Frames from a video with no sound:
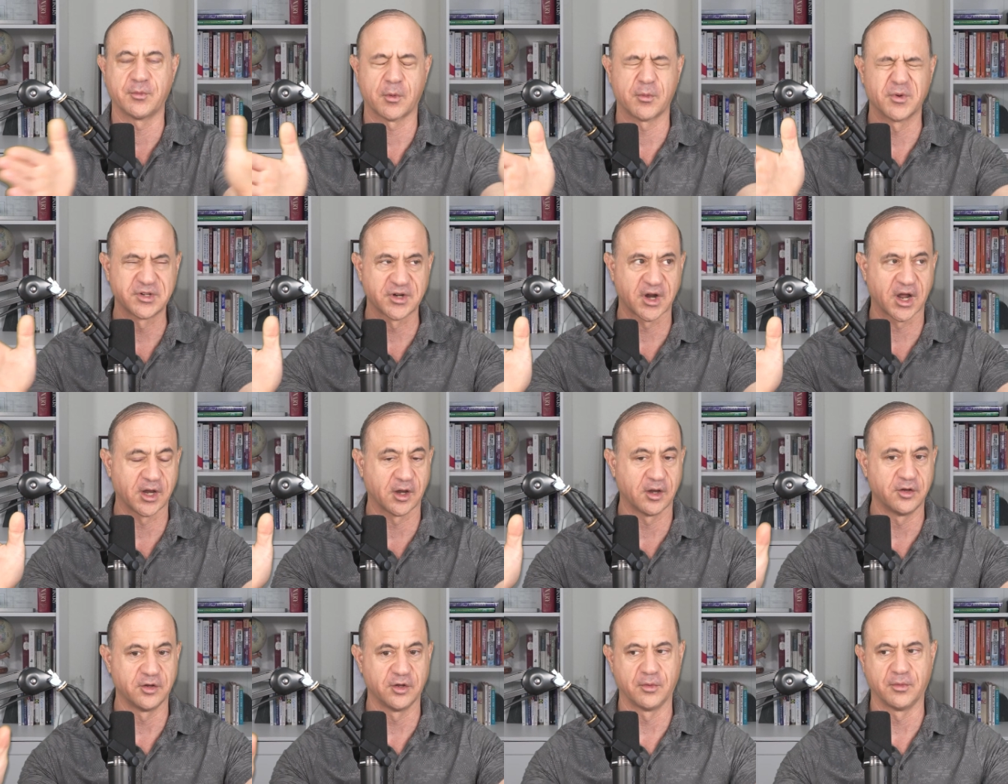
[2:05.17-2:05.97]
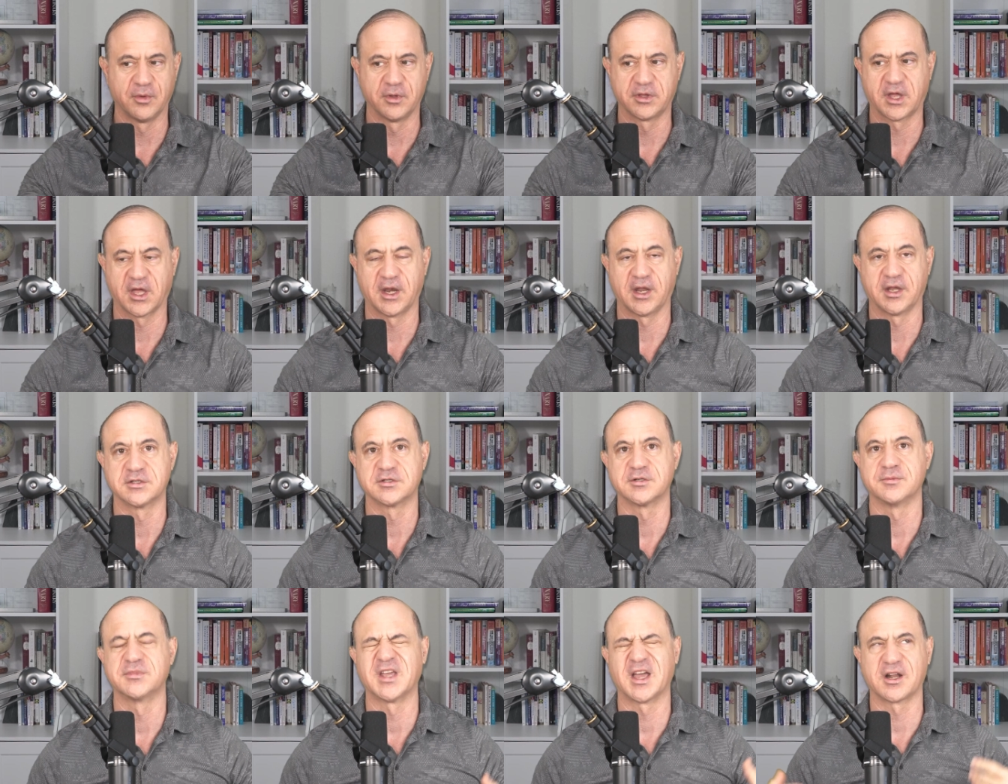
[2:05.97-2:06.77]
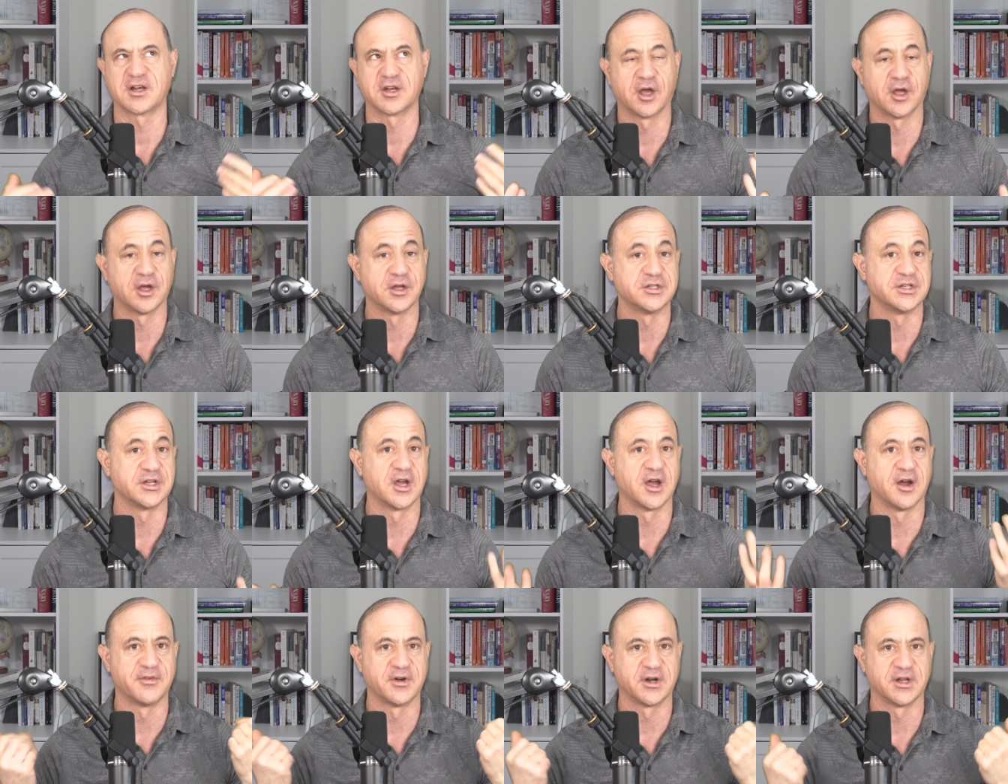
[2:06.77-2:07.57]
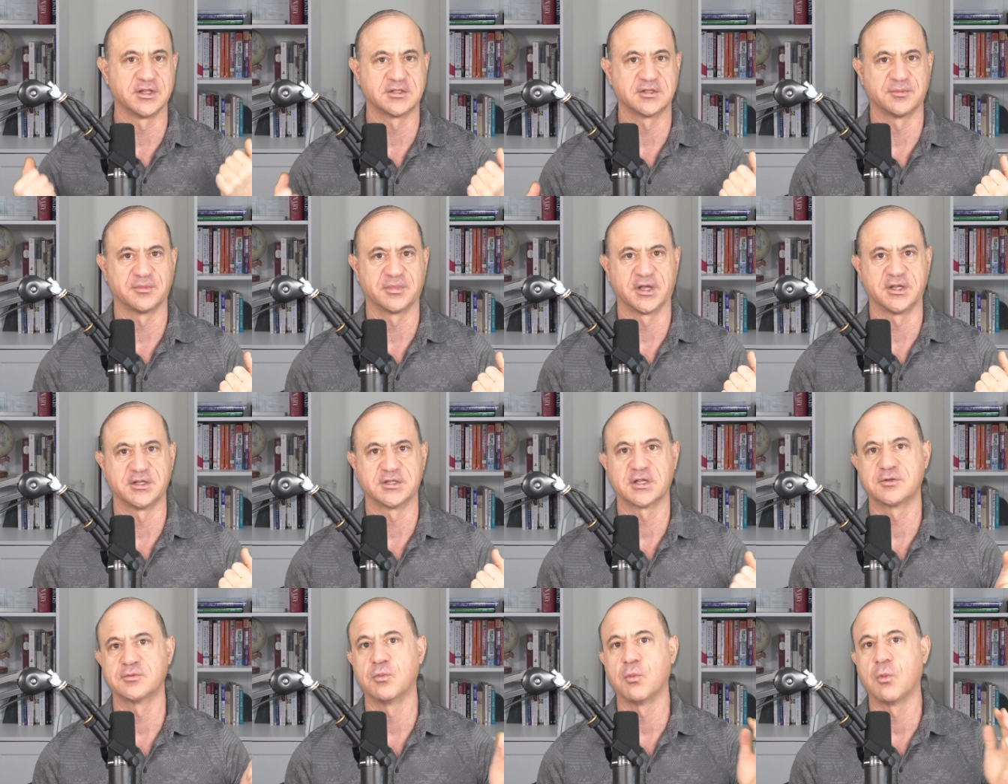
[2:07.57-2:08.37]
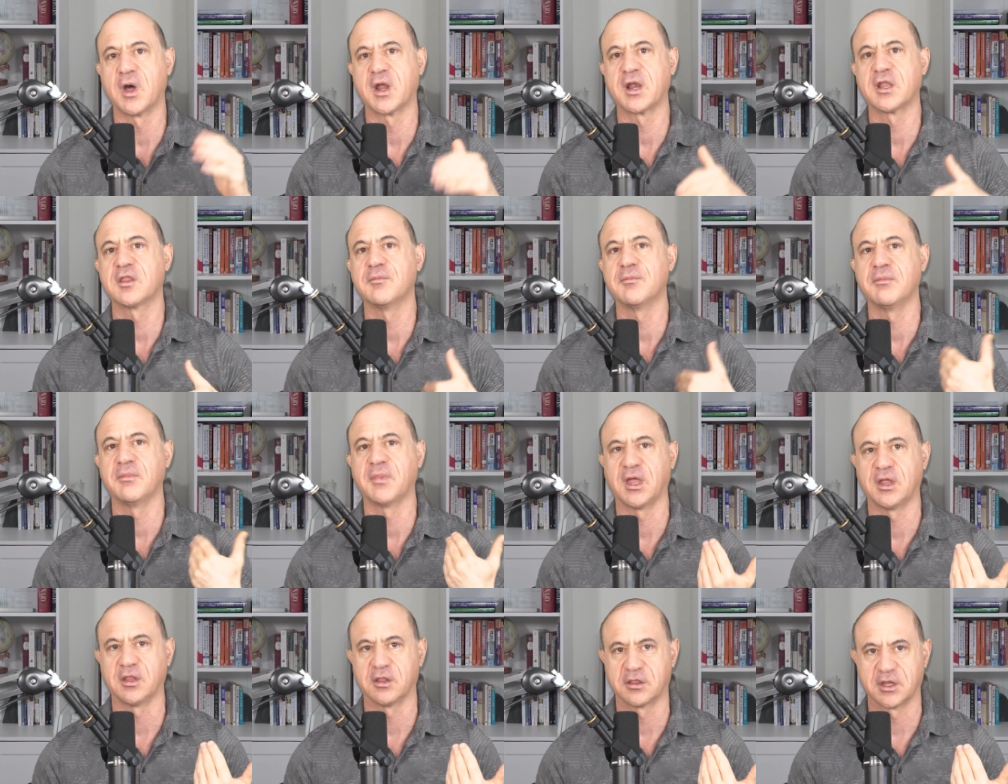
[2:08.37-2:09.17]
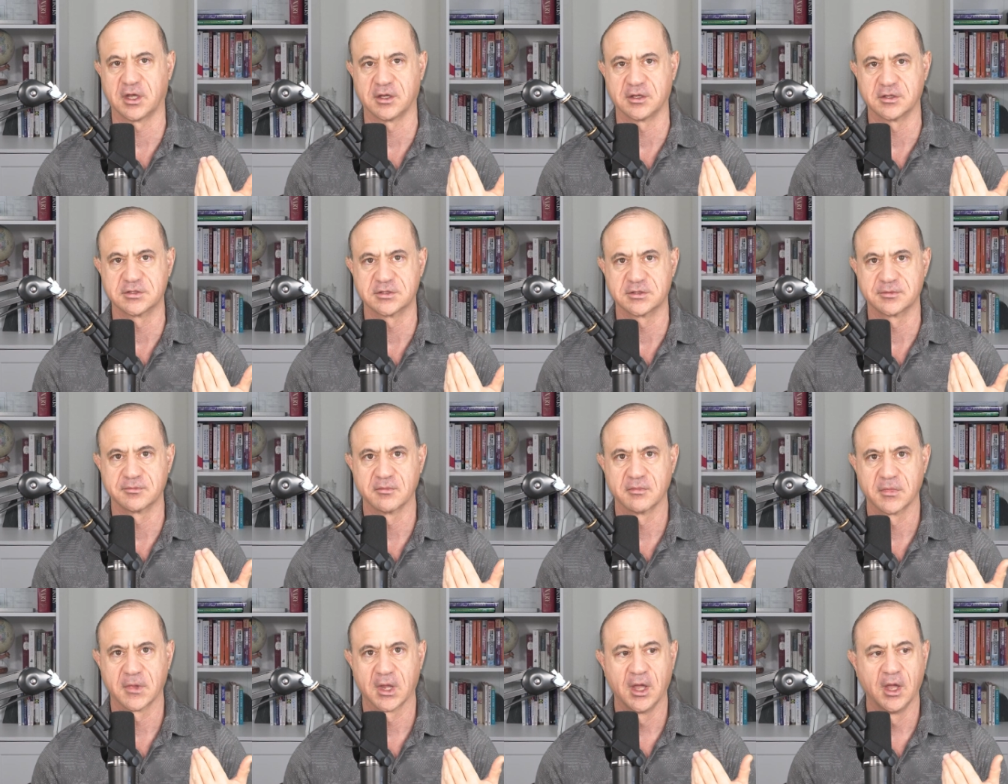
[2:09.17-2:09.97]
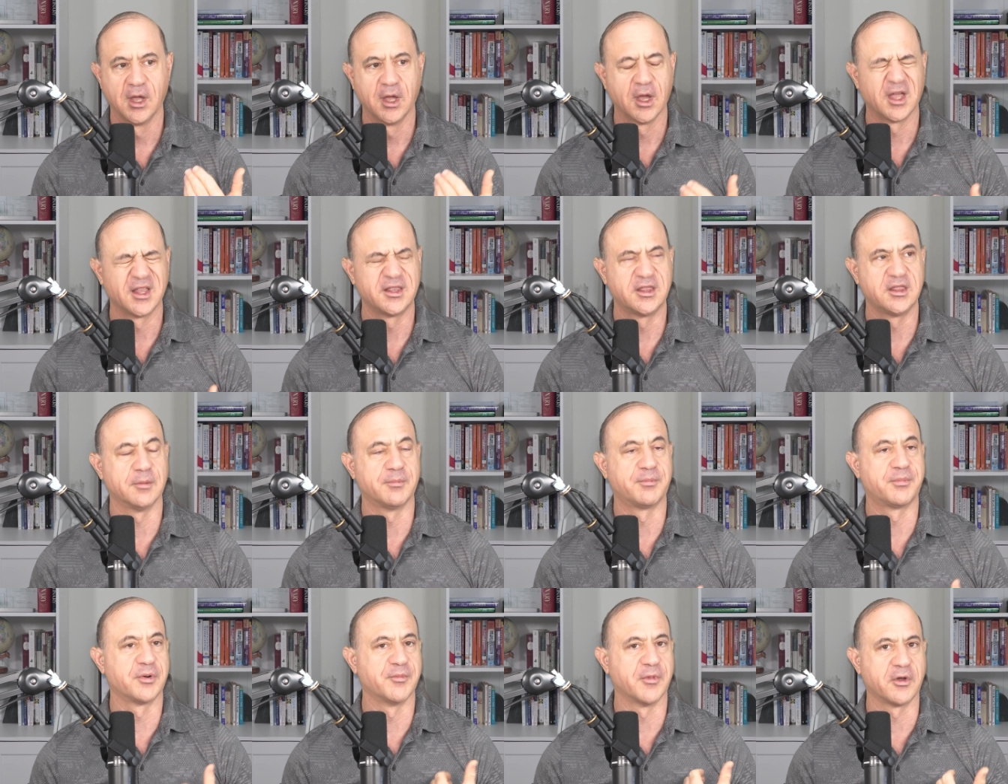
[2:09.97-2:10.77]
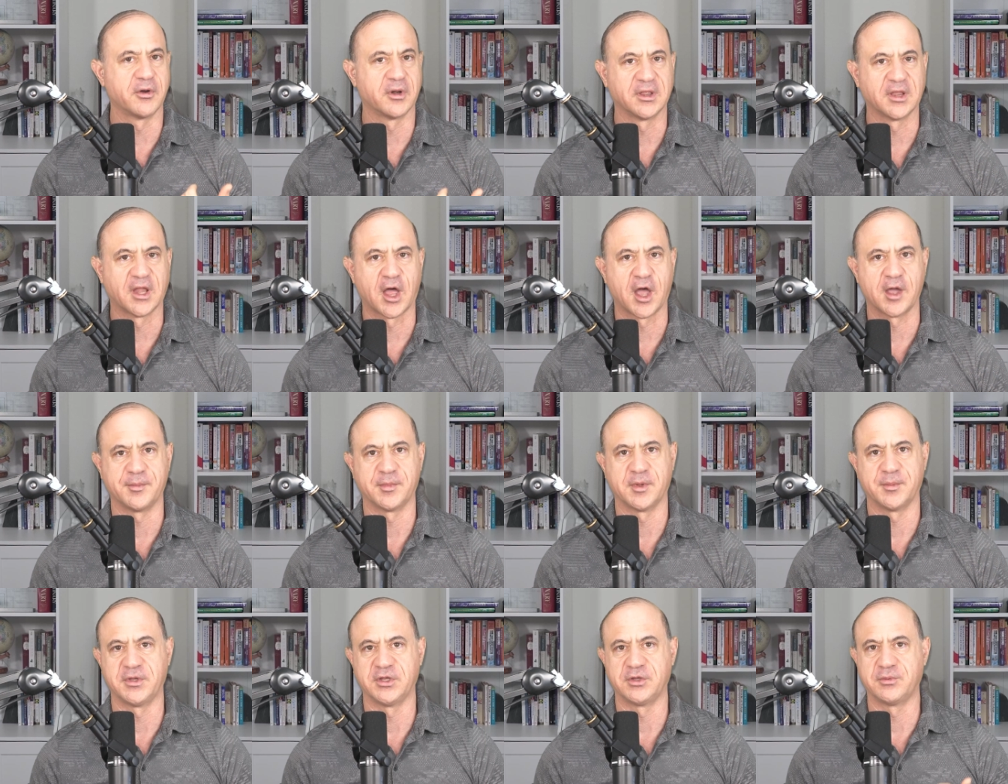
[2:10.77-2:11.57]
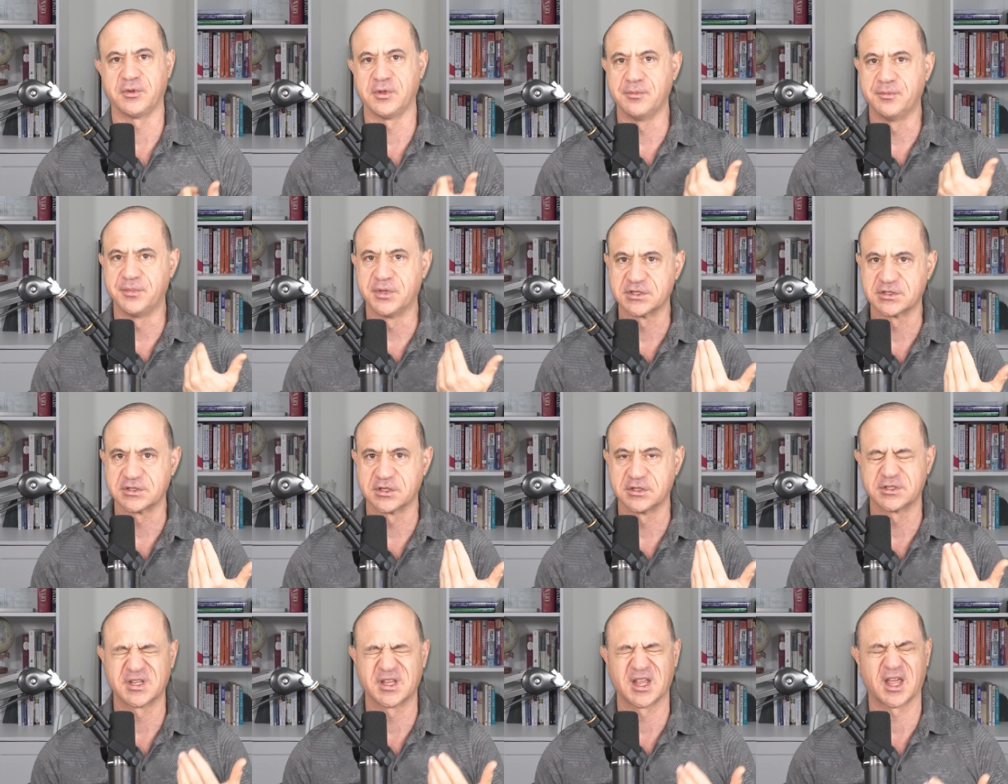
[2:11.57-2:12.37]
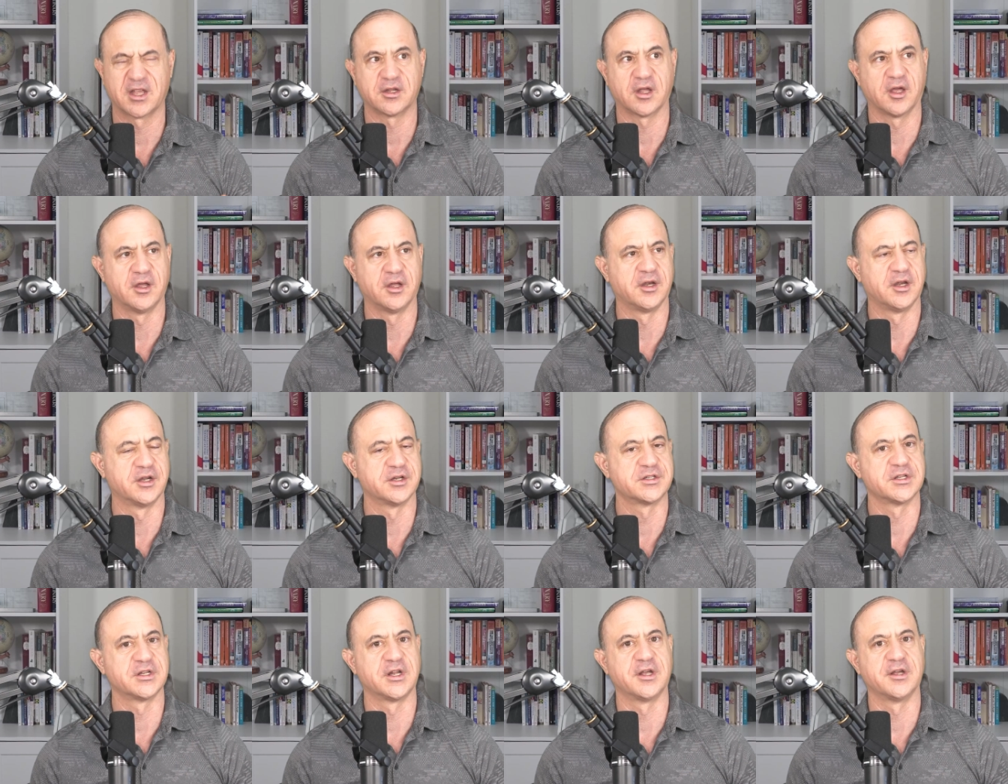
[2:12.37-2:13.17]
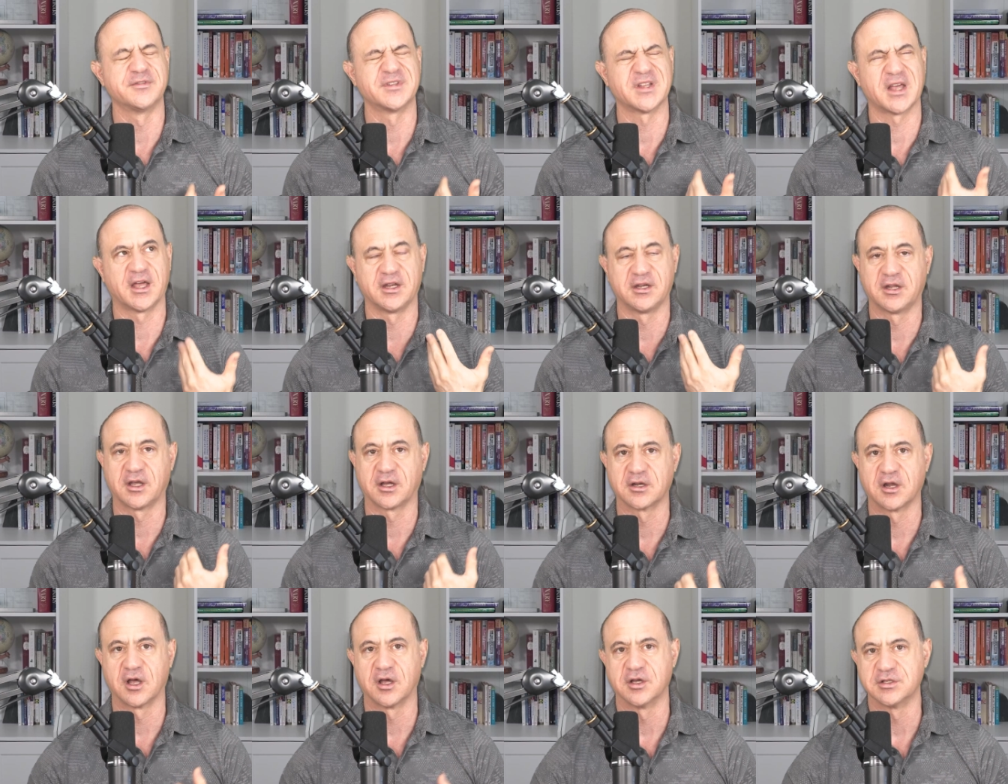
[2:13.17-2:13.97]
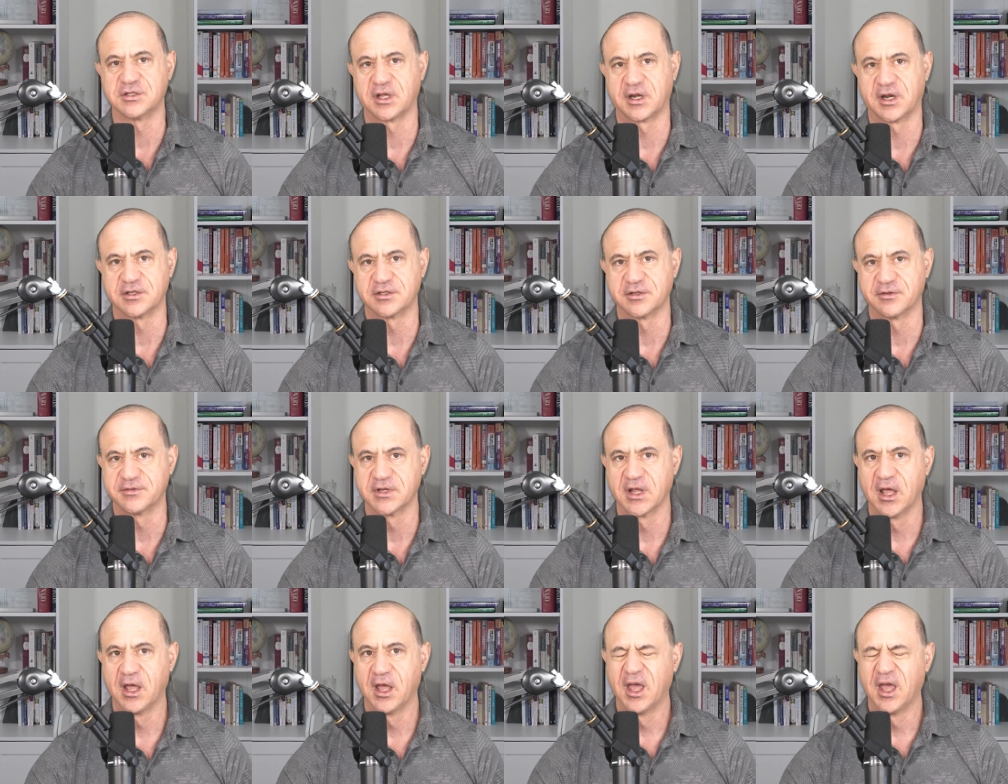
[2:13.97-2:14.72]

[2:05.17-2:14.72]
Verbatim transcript: what we're trying to do with getting some technology governance in place. That's one of the main things, to promote alignment between business initiatives and technology initiatives.